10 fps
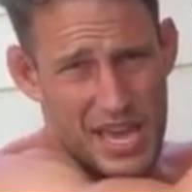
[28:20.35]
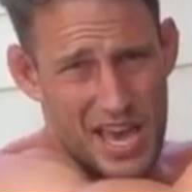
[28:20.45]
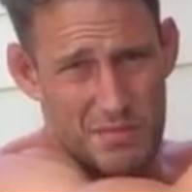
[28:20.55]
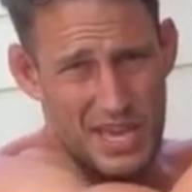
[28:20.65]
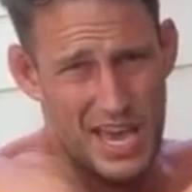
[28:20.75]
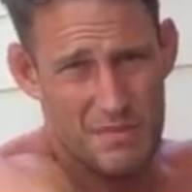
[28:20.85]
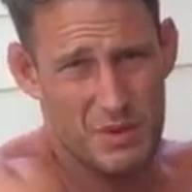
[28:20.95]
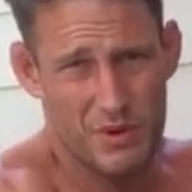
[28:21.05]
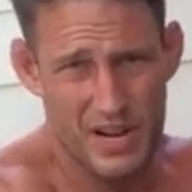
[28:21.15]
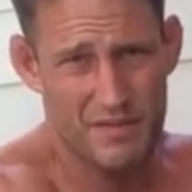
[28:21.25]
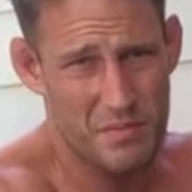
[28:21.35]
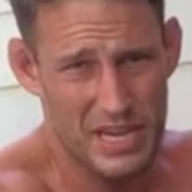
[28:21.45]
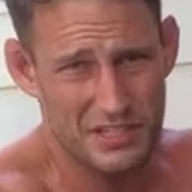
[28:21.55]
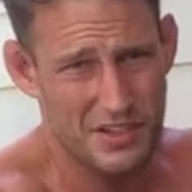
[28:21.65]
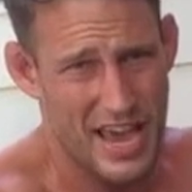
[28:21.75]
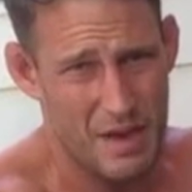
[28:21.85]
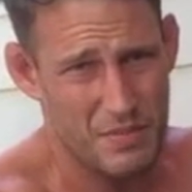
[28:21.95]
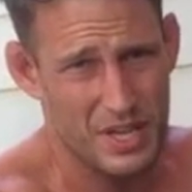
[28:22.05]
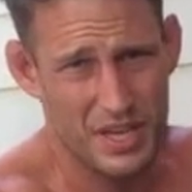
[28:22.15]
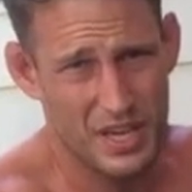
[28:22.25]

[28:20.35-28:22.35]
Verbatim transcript: happy, happy, whatever makes you happy.